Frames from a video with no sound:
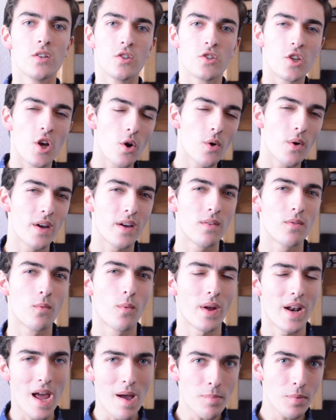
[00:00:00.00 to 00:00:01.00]
So,
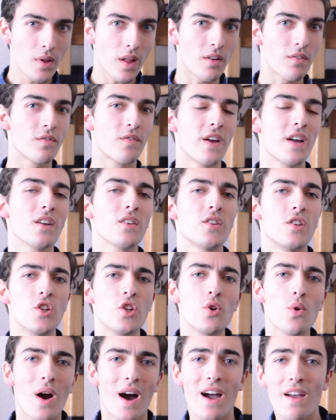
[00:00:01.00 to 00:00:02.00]
when Apple unveiled the
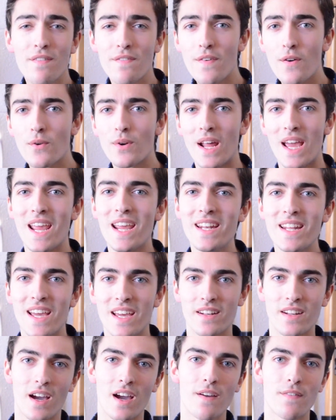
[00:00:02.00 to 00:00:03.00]
new iPhone 8
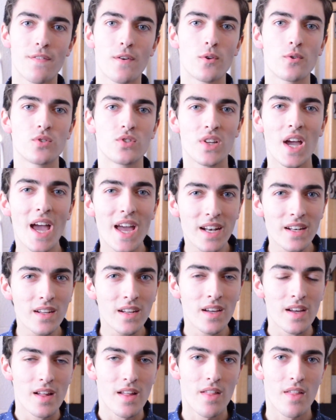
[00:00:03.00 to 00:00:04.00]
and iPhone 10,
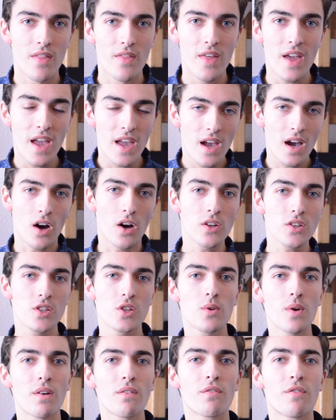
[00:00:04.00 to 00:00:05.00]
they
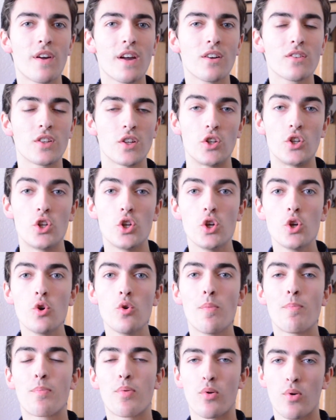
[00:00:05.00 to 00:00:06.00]
also unveiled a
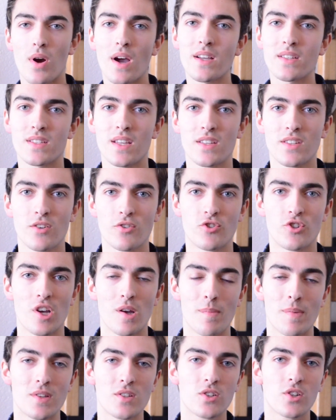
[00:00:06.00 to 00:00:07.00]
new processor
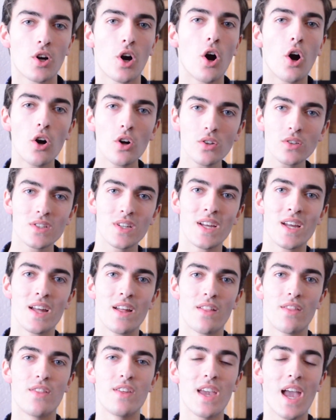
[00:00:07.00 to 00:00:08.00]
chip. It's called
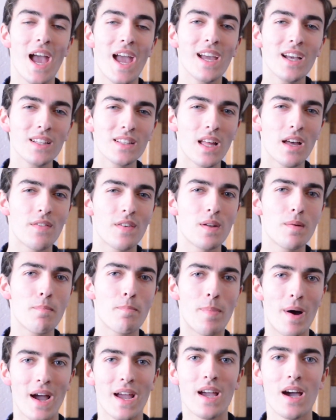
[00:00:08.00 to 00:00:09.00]
the A11
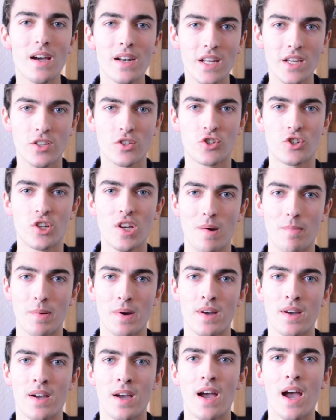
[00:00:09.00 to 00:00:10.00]
Bionic chip,
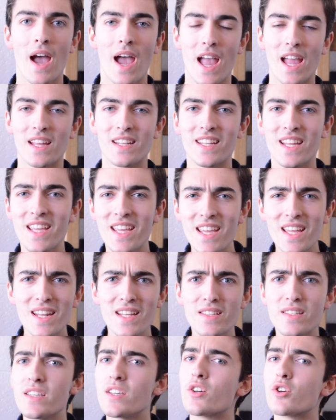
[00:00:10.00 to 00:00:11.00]
and it
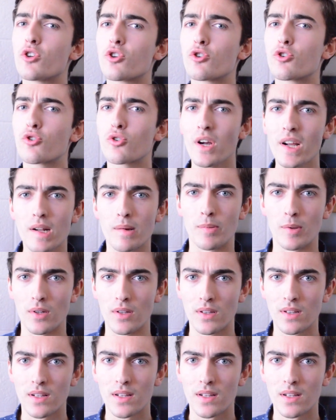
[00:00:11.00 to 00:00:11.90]
is incredible.